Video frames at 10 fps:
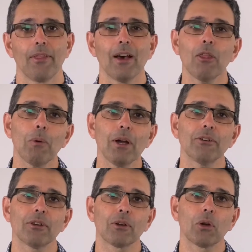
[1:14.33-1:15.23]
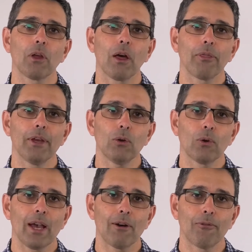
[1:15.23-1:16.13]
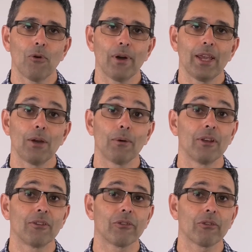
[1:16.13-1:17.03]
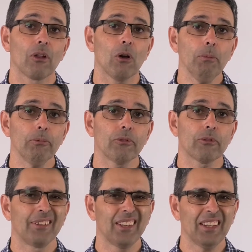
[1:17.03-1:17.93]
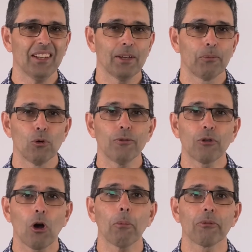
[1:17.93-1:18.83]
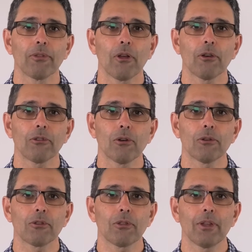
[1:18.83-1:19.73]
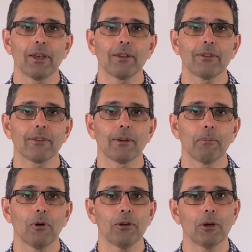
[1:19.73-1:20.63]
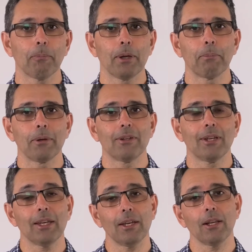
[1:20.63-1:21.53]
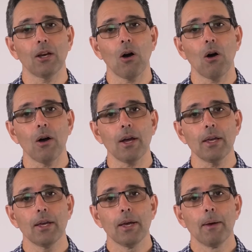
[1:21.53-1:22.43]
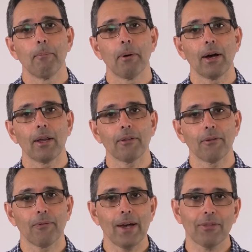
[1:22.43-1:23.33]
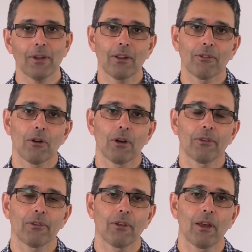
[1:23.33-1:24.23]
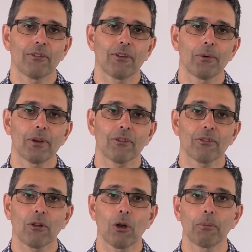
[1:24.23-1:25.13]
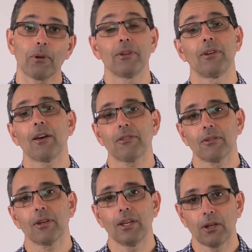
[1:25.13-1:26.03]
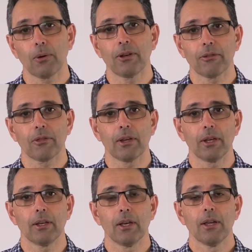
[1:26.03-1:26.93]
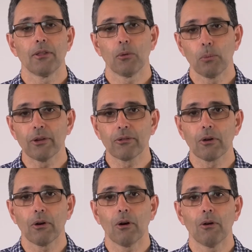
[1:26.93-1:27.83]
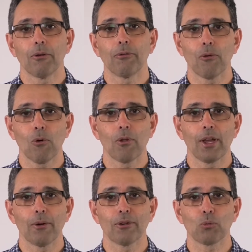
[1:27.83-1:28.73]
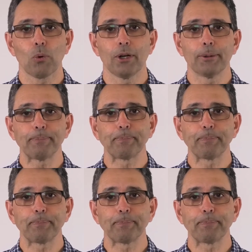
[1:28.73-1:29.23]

The other one to, I think, look out for here is slopes, particularly rooftops and those sorts of things. It might not be particularly high, but the fact that it's on a serious slope does increase the risk of a fall there as well.